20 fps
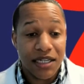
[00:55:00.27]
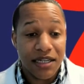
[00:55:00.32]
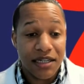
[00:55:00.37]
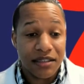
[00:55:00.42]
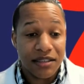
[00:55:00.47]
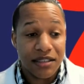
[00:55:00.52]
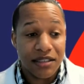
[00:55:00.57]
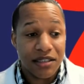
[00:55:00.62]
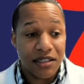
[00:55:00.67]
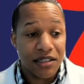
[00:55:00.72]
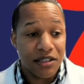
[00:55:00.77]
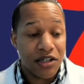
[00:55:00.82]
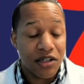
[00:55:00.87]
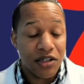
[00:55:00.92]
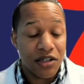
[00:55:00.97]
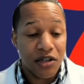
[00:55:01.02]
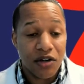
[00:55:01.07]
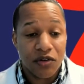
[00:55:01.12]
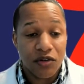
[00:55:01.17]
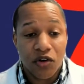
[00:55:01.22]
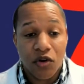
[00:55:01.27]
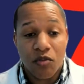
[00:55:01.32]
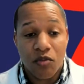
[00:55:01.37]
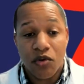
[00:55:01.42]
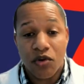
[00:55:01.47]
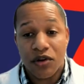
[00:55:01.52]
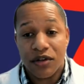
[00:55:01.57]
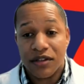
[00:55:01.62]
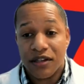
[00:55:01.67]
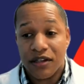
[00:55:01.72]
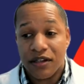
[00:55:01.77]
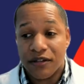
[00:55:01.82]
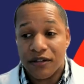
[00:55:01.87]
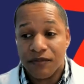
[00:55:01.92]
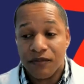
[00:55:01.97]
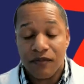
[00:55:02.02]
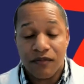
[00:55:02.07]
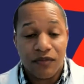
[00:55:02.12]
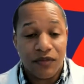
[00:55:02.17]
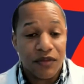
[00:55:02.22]
it to, no more than
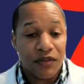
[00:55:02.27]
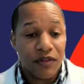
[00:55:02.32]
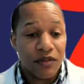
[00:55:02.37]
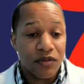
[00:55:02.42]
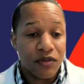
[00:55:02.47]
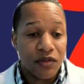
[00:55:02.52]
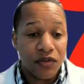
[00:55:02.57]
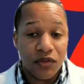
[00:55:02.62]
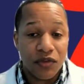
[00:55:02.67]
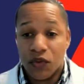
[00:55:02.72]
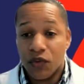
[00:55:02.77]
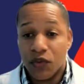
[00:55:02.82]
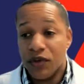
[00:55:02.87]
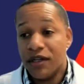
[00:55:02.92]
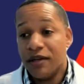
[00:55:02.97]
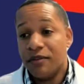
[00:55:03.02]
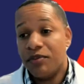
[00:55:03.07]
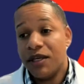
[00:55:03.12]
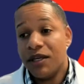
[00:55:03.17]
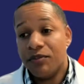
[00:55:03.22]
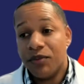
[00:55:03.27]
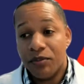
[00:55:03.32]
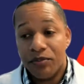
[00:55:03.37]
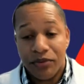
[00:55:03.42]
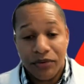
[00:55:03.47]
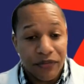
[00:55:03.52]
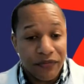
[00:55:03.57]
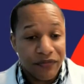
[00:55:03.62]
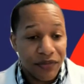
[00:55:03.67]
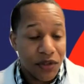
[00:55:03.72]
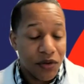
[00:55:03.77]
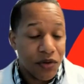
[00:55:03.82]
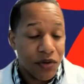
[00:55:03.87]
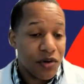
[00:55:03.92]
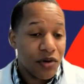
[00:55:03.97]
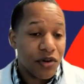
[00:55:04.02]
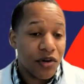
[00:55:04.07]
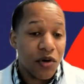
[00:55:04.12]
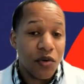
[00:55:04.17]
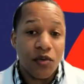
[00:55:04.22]
20 people per
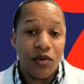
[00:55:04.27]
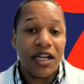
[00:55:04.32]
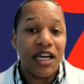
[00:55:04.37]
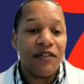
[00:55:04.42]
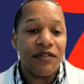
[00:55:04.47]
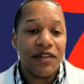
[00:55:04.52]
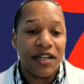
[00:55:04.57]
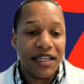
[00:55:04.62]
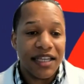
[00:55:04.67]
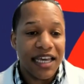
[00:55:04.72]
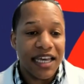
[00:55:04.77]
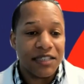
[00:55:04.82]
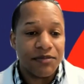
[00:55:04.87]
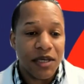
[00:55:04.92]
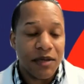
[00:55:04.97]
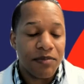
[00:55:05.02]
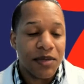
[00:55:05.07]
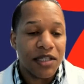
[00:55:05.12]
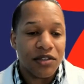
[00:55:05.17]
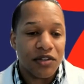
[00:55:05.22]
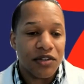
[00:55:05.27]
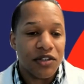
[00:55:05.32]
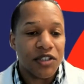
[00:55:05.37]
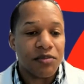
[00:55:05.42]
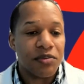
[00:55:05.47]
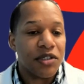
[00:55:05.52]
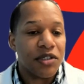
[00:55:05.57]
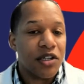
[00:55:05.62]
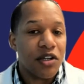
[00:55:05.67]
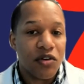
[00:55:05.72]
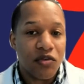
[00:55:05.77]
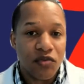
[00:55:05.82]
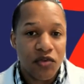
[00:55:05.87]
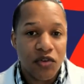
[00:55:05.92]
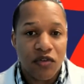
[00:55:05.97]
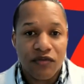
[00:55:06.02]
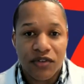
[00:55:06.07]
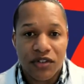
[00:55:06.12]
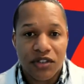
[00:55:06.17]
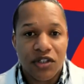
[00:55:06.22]
floor or whatever the case may be. So there's plenty of
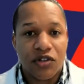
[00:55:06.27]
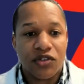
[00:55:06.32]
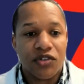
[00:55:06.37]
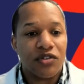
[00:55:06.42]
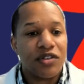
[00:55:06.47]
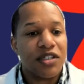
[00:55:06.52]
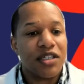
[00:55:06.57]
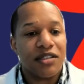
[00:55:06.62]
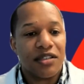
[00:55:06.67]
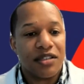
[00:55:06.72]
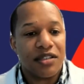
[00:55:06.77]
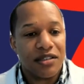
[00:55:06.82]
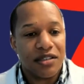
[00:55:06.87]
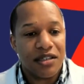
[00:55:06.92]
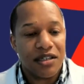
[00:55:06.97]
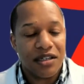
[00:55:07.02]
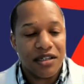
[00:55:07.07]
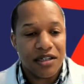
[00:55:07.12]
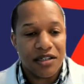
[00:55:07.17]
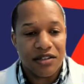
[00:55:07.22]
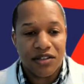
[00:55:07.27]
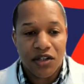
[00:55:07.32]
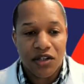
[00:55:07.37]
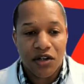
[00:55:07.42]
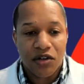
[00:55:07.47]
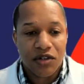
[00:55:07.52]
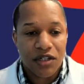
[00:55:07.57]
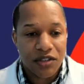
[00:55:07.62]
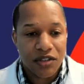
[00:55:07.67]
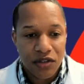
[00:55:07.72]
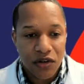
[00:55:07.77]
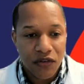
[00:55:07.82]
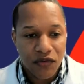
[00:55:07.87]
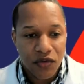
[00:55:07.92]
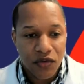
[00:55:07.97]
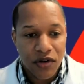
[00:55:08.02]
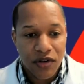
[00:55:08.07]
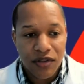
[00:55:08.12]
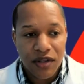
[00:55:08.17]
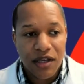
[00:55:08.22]
room for social distancing and so on and so
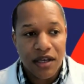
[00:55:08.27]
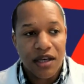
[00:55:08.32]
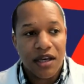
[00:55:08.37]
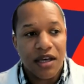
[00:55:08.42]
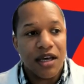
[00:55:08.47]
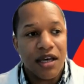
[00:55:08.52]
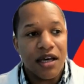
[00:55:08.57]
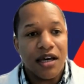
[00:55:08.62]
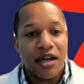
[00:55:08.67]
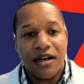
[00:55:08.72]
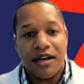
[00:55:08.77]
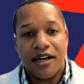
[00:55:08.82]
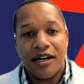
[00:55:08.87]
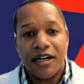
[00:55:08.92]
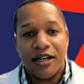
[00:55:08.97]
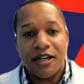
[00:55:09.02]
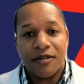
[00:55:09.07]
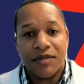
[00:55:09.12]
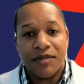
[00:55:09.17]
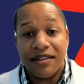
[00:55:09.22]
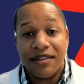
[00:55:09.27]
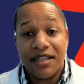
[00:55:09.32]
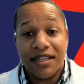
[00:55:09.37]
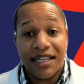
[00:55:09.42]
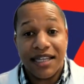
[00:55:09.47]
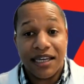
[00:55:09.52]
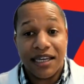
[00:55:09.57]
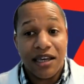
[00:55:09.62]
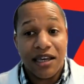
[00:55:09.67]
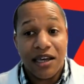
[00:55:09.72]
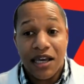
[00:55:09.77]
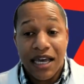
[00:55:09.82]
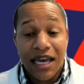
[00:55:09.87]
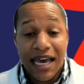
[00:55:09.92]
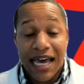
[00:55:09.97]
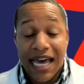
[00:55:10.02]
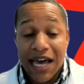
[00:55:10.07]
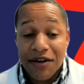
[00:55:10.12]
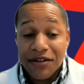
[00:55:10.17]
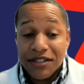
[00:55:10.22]
forth. And then like,
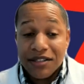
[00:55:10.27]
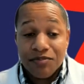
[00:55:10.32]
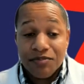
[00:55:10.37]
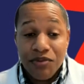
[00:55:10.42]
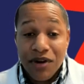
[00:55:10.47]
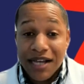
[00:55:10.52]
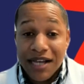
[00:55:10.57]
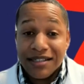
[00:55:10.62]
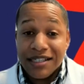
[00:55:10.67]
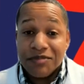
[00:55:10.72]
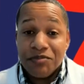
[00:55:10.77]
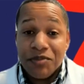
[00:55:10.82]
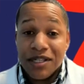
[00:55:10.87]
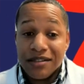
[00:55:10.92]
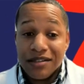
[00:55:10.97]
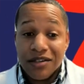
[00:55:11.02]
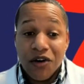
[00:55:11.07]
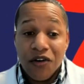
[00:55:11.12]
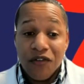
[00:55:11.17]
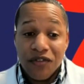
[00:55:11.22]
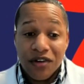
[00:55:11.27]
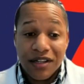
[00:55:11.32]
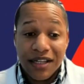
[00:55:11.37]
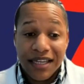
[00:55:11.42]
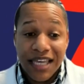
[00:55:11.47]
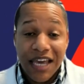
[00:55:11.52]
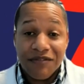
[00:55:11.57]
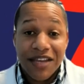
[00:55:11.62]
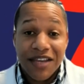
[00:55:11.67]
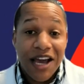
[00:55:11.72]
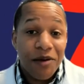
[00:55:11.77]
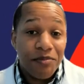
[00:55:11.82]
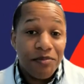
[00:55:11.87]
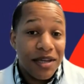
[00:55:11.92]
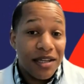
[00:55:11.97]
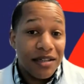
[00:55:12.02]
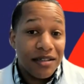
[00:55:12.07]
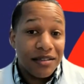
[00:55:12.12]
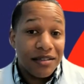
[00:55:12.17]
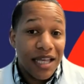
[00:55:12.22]
how's the process been so far? Like, have y'all
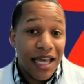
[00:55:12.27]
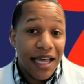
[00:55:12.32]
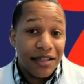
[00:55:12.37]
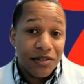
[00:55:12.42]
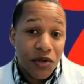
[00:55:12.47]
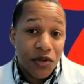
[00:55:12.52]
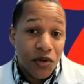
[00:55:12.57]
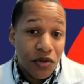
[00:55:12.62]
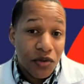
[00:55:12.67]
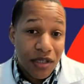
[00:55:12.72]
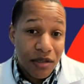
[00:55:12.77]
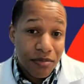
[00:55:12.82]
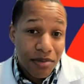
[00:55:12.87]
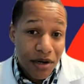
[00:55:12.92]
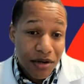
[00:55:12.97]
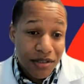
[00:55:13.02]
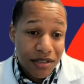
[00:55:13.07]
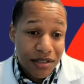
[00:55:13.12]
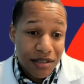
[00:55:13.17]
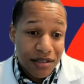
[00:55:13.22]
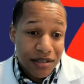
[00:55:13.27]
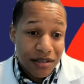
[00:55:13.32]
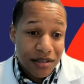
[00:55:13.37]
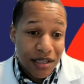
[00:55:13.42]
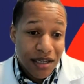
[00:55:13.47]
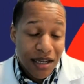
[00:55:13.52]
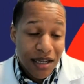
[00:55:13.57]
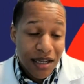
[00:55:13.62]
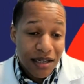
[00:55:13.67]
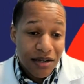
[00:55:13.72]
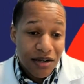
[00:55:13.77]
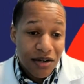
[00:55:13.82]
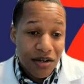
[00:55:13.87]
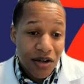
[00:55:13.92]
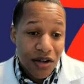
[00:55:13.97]
been at school in person and,